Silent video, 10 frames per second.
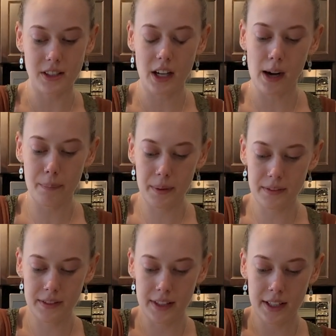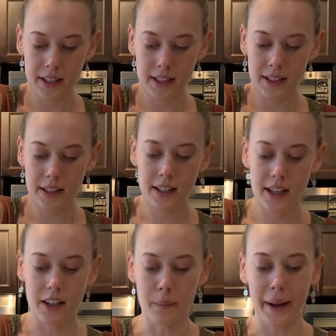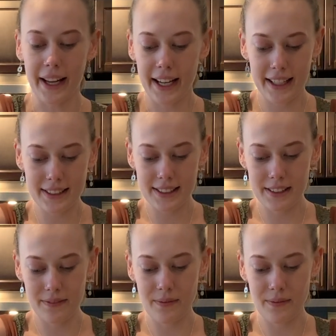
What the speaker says: top and on my hands.